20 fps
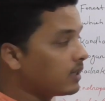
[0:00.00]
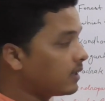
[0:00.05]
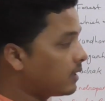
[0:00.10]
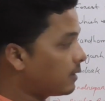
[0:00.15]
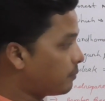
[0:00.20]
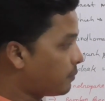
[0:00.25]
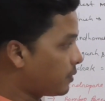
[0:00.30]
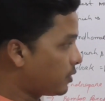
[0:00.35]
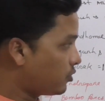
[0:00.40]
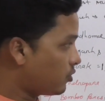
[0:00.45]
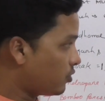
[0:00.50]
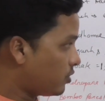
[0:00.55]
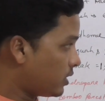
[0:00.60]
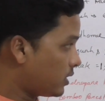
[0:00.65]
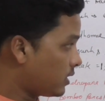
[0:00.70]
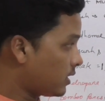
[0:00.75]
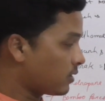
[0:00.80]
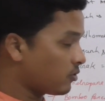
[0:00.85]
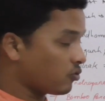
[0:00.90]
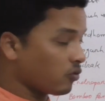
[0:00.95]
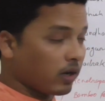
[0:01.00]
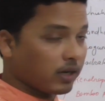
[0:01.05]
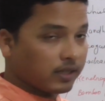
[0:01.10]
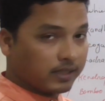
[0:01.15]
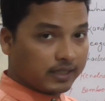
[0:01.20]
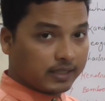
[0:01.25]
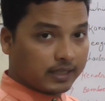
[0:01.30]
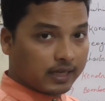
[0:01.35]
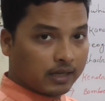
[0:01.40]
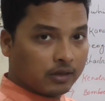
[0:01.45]
temperature data soil
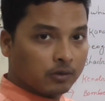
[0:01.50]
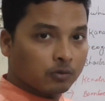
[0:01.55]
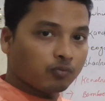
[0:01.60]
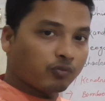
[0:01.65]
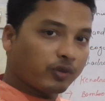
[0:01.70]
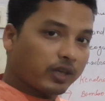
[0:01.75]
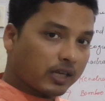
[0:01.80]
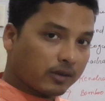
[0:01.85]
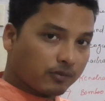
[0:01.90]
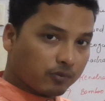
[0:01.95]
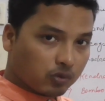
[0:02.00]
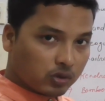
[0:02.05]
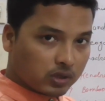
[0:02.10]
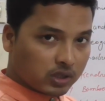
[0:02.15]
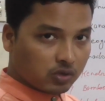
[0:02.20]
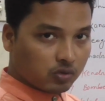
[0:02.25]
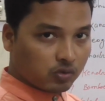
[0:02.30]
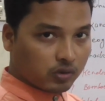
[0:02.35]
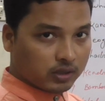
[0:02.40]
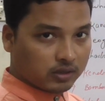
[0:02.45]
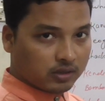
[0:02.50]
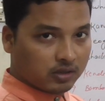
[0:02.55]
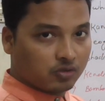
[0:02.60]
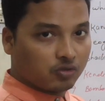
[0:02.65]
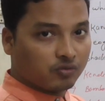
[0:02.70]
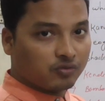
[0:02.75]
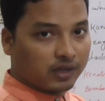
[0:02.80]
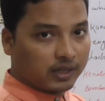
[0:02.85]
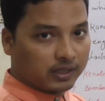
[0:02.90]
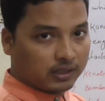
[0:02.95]
data we can put it together
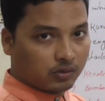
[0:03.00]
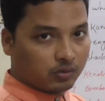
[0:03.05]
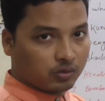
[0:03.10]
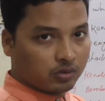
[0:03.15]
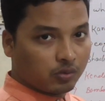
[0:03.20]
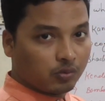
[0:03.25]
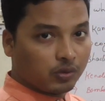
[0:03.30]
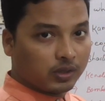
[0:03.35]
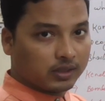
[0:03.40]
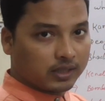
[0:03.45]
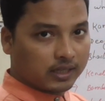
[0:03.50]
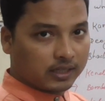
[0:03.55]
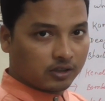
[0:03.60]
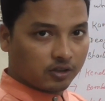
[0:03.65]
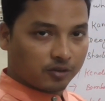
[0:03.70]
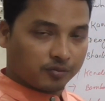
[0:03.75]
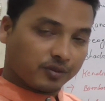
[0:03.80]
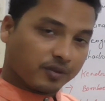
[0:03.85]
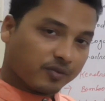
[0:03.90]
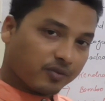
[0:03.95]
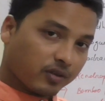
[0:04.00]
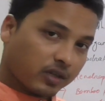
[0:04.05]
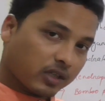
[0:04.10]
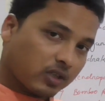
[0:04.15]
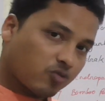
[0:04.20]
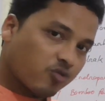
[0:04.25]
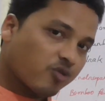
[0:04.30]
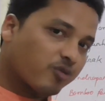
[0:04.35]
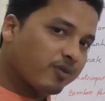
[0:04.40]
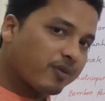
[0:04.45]
to find out the what kind of the
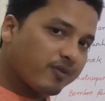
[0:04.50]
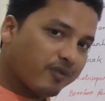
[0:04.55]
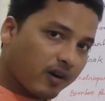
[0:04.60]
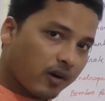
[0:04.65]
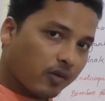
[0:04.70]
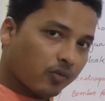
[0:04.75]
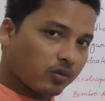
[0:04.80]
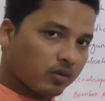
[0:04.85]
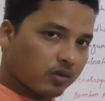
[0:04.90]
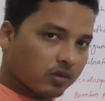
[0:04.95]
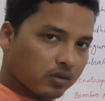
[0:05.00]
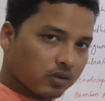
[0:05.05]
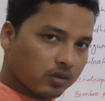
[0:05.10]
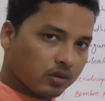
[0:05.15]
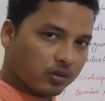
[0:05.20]
forest would be formed